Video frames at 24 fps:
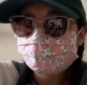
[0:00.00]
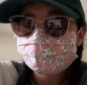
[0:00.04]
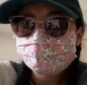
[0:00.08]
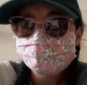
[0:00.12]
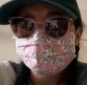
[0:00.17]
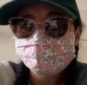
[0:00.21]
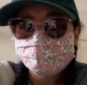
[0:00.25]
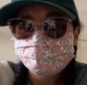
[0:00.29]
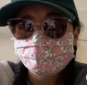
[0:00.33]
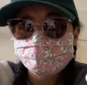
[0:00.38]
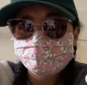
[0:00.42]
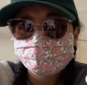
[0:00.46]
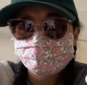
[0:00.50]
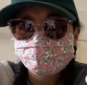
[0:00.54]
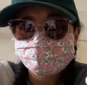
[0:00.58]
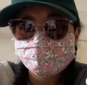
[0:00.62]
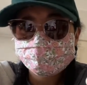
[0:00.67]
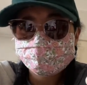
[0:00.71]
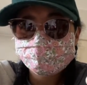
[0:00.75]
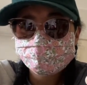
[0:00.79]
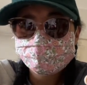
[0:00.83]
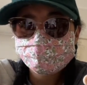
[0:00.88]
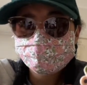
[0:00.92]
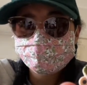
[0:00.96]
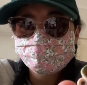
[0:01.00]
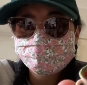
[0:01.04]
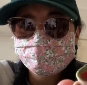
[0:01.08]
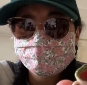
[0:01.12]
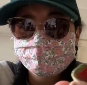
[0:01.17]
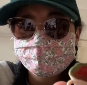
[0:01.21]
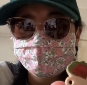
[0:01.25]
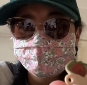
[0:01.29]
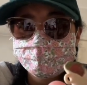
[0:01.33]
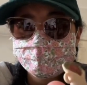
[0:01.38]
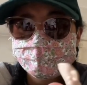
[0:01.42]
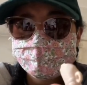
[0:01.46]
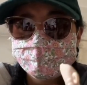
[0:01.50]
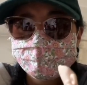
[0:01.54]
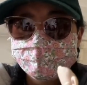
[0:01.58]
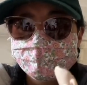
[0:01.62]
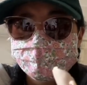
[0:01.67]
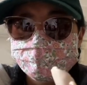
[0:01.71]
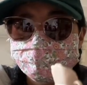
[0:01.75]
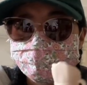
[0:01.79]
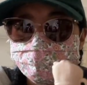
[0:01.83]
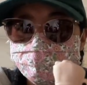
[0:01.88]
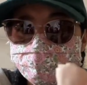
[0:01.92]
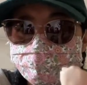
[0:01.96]
it's like some
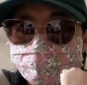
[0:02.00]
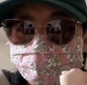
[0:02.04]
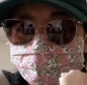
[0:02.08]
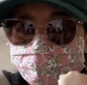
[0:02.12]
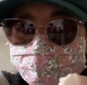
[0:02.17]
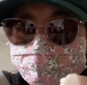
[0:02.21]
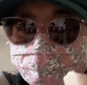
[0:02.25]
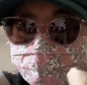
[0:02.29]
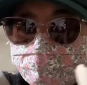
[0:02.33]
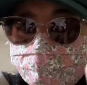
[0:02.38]
sort of